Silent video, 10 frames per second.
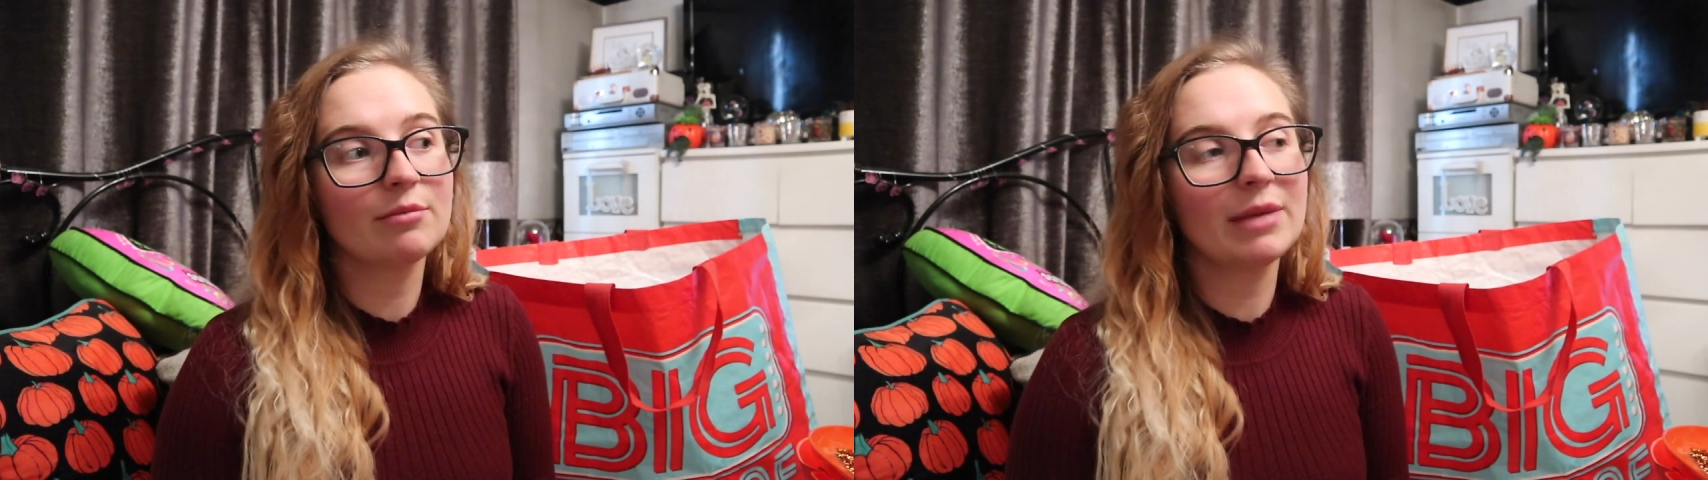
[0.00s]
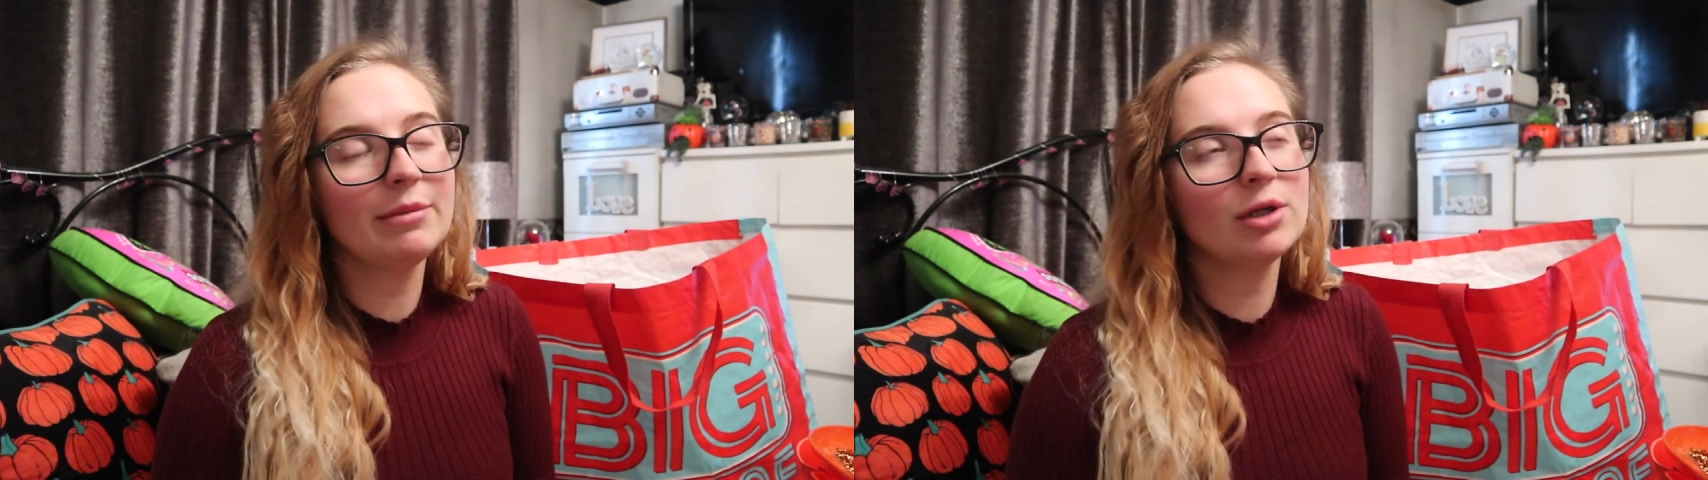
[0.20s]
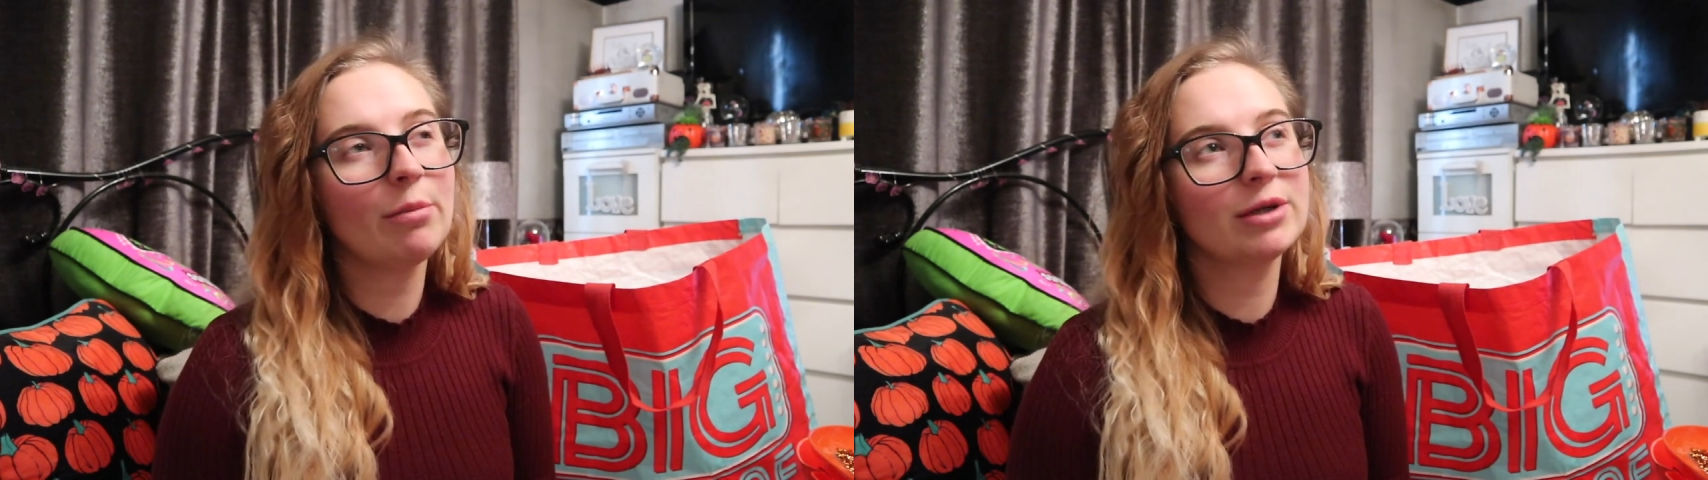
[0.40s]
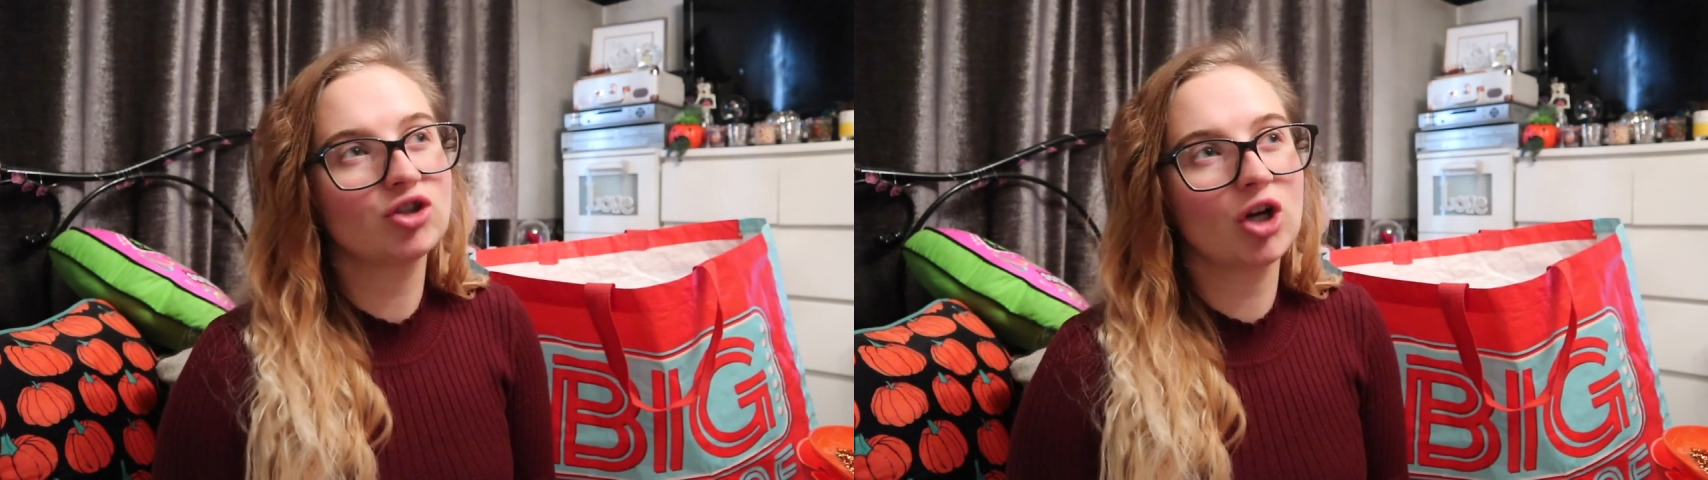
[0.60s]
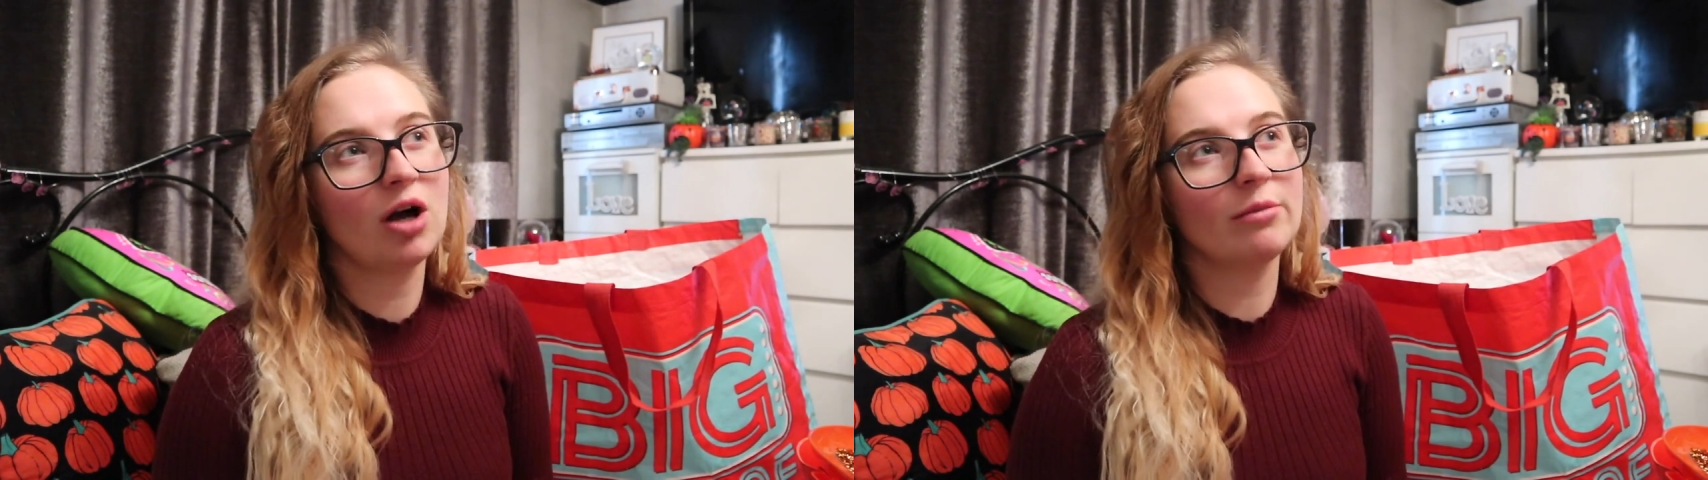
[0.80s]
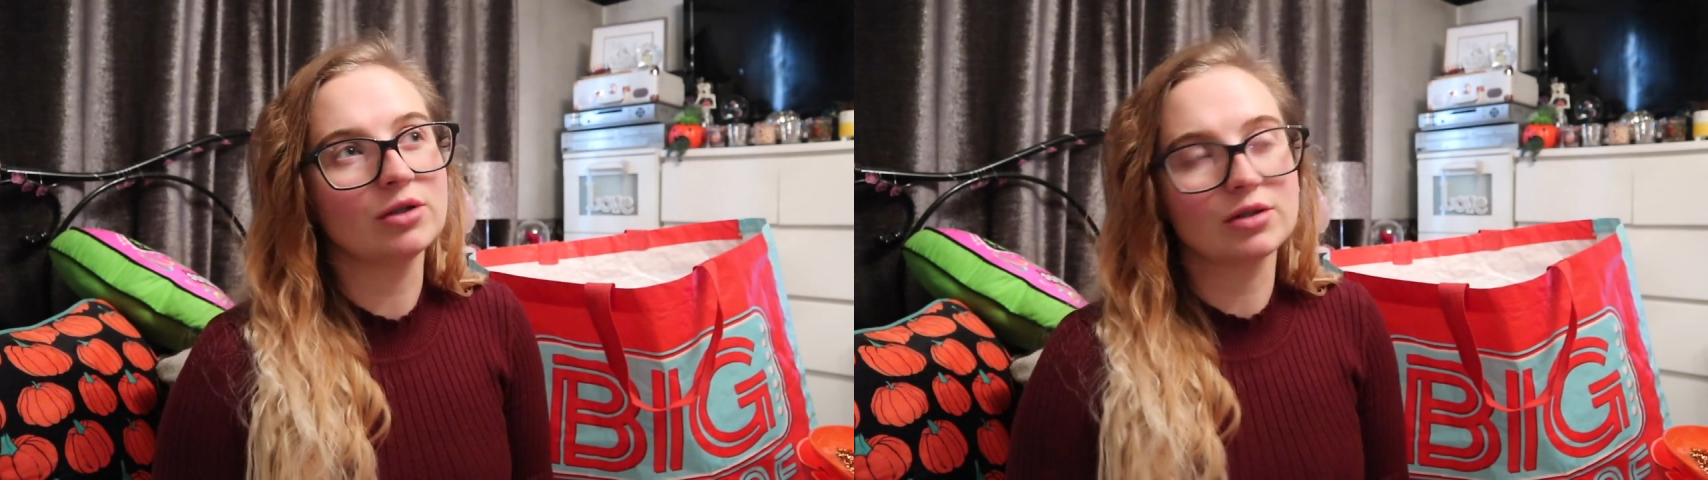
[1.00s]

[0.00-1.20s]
maybe not pyjamas,